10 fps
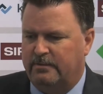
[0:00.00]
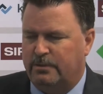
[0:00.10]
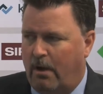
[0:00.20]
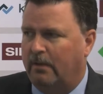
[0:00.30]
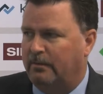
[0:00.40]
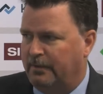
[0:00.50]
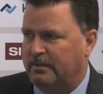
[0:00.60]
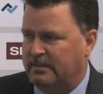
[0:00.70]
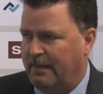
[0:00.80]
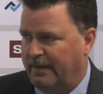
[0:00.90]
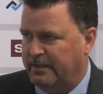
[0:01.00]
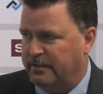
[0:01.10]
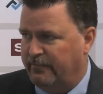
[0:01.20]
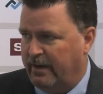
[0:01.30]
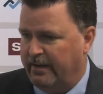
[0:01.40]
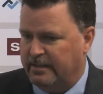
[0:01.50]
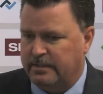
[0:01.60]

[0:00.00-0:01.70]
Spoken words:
tolerable contamination varies.